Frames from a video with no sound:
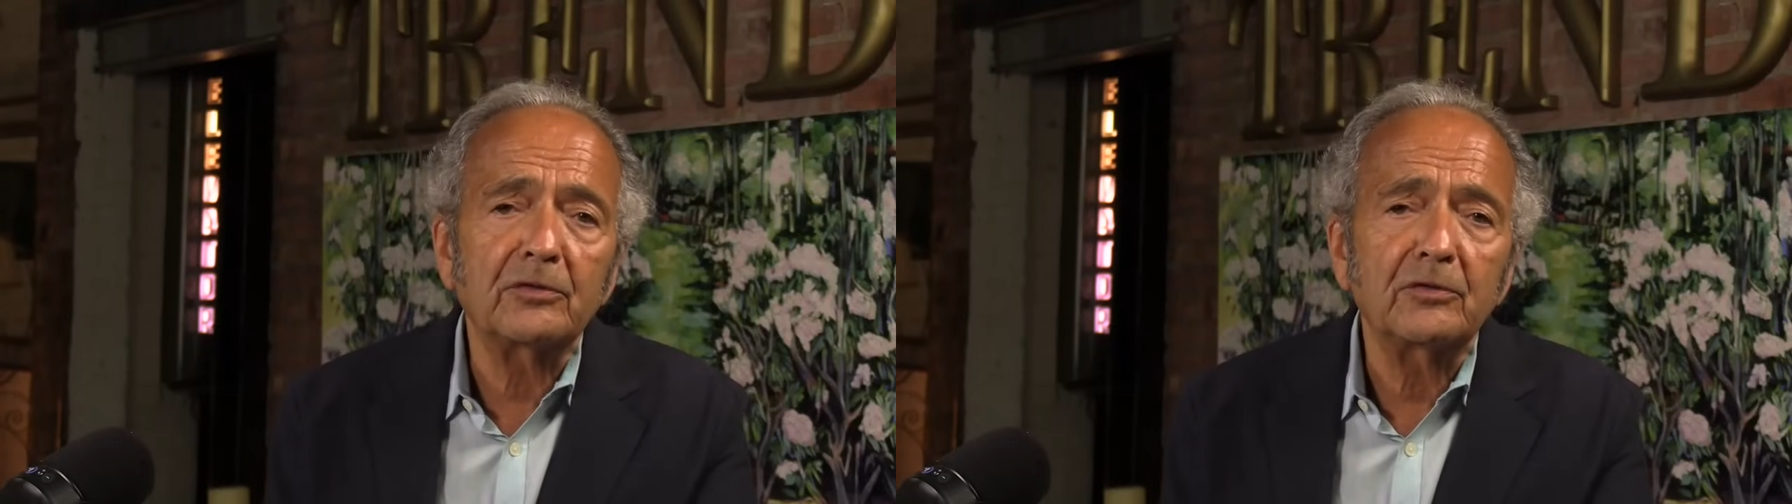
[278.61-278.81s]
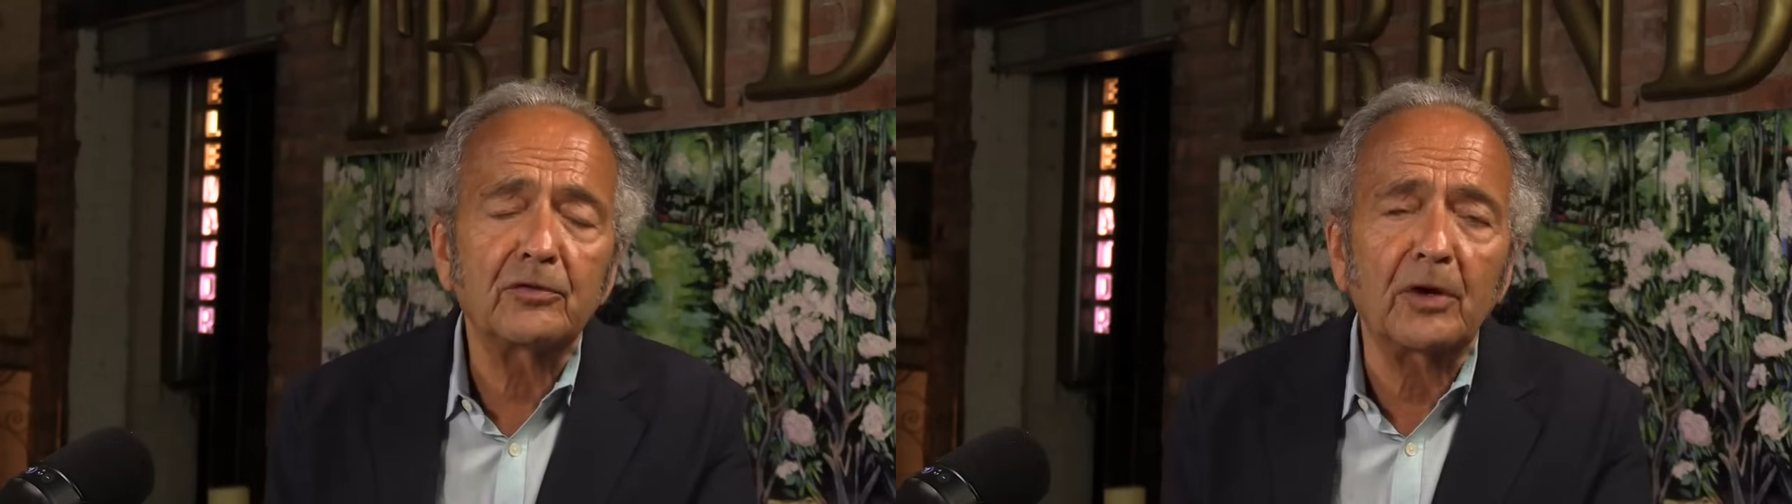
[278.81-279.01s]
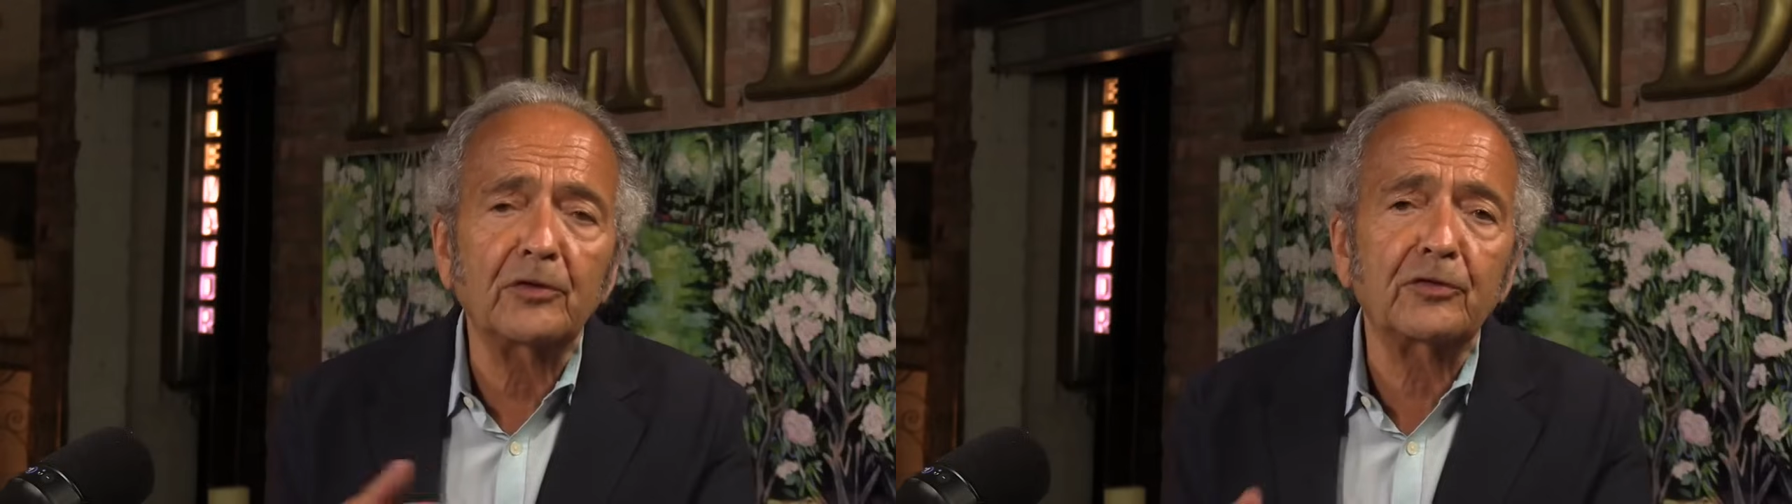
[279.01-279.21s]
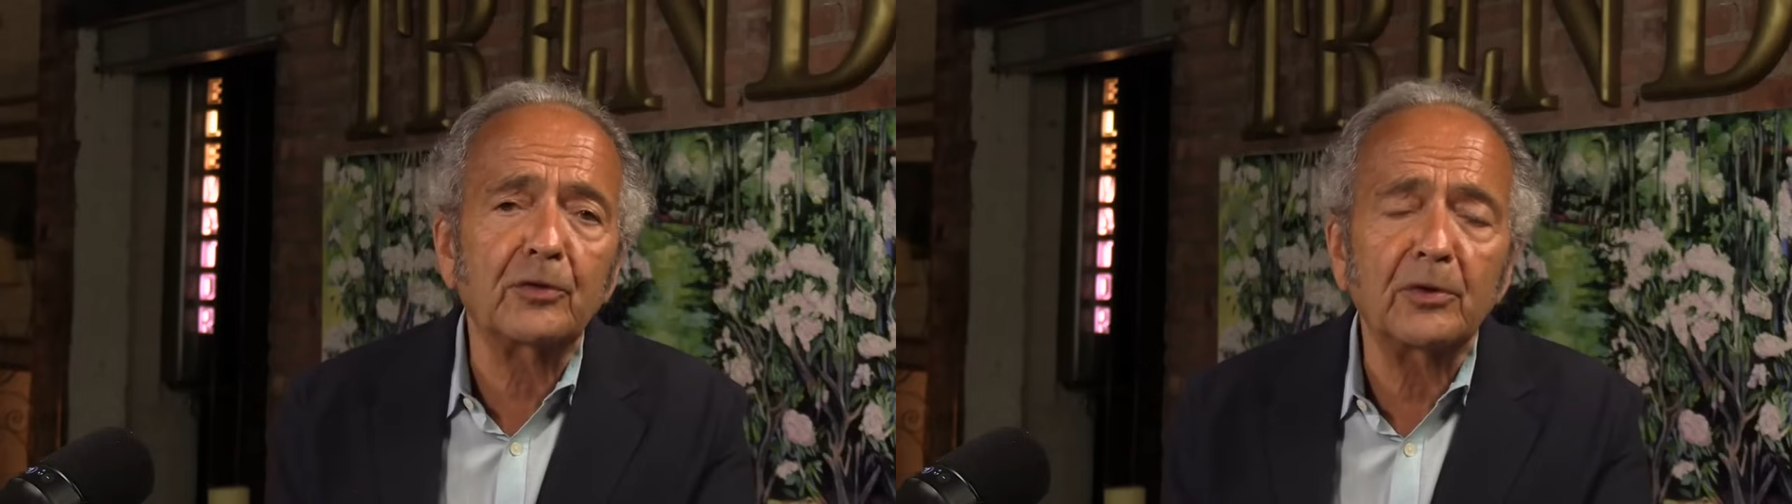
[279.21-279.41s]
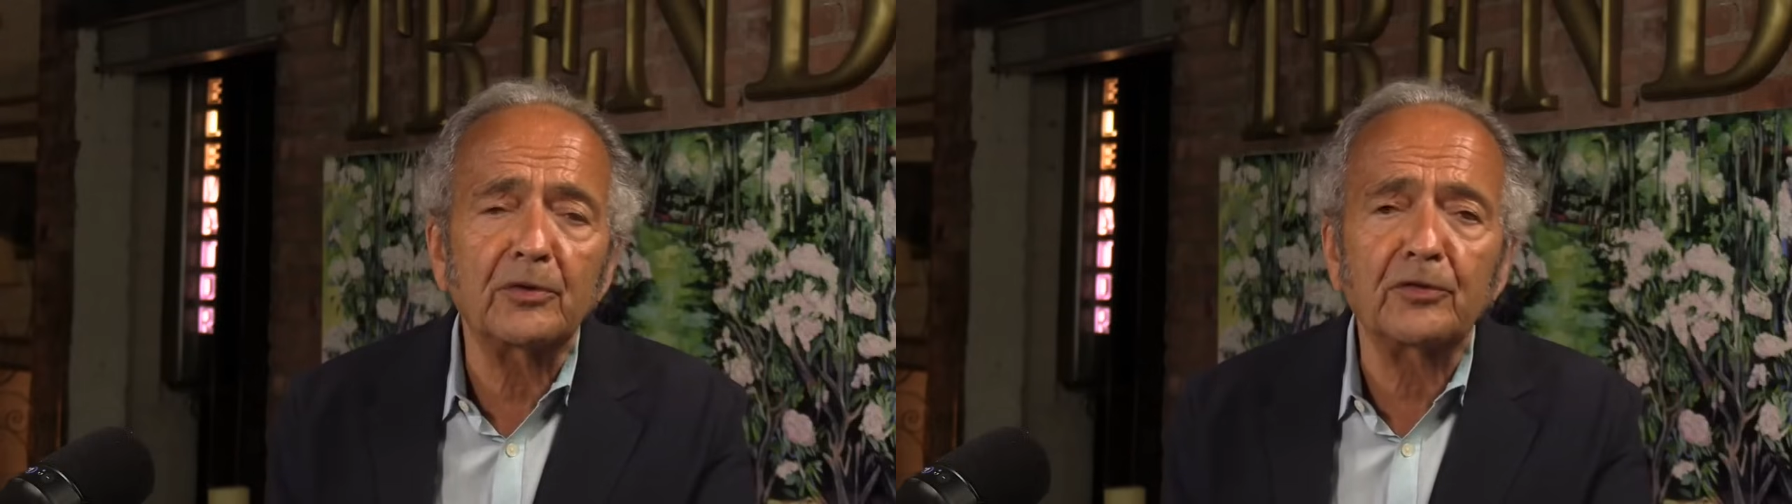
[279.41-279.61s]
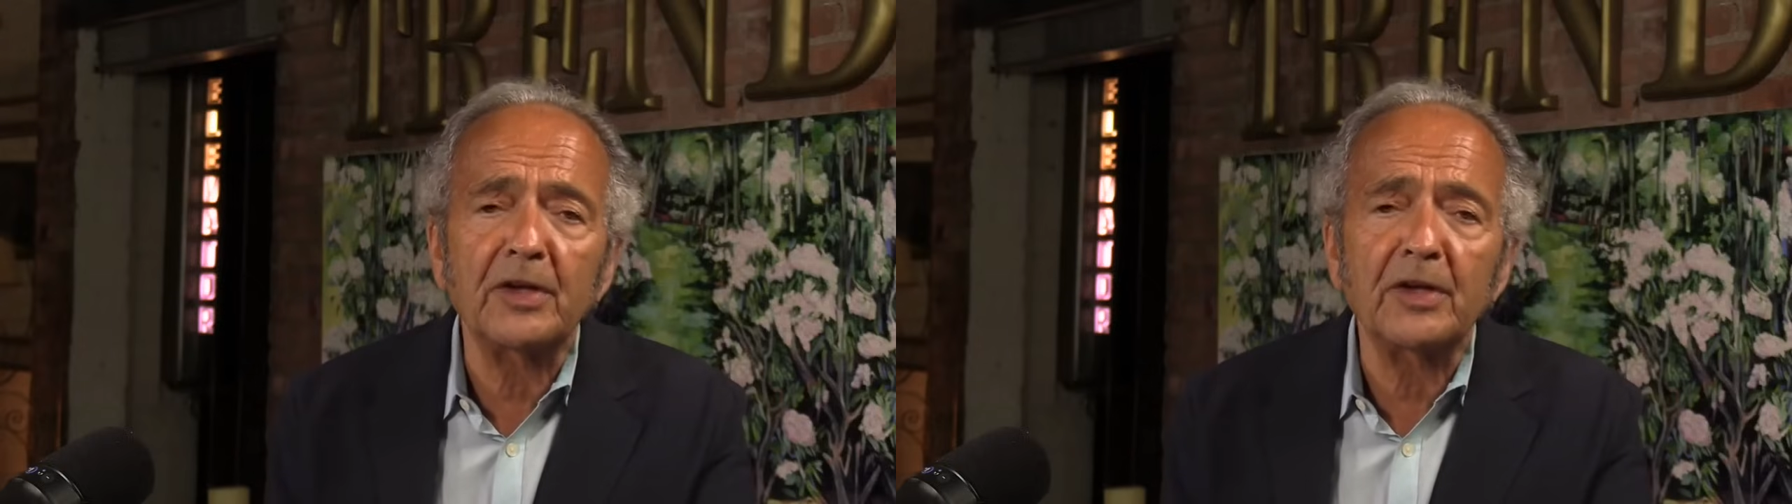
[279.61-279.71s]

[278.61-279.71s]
drug stores.